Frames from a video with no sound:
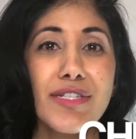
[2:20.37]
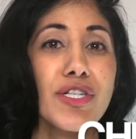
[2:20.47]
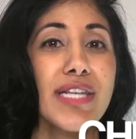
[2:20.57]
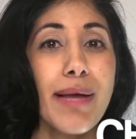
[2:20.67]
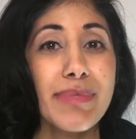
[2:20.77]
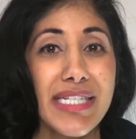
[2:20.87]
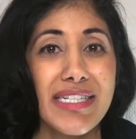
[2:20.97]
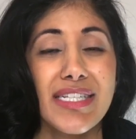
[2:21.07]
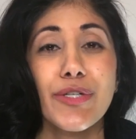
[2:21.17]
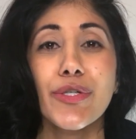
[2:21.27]
such as
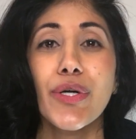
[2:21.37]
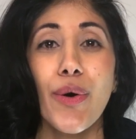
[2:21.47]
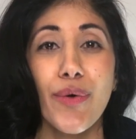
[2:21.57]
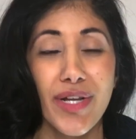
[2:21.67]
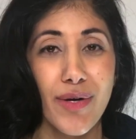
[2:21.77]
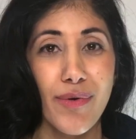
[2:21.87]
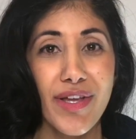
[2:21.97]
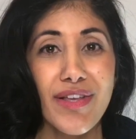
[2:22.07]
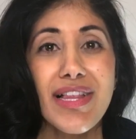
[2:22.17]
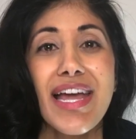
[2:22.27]
MCT or coconut
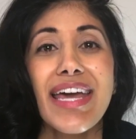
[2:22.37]
oil